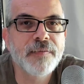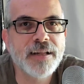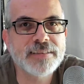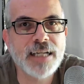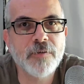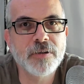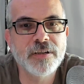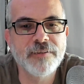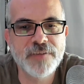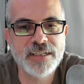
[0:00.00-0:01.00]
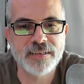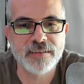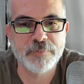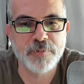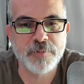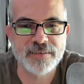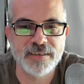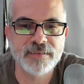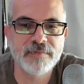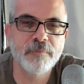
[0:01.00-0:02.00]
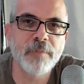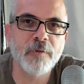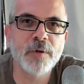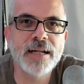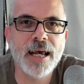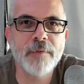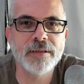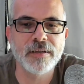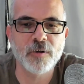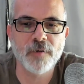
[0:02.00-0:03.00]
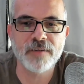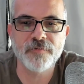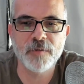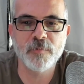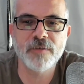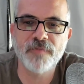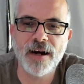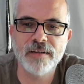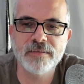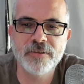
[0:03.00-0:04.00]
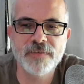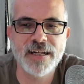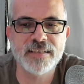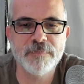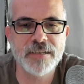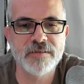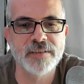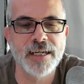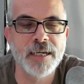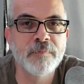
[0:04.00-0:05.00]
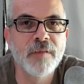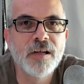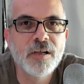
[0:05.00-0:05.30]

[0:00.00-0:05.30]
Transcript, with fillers: That's how we're going to finish the process, by renaming the correct firmware file to that special name,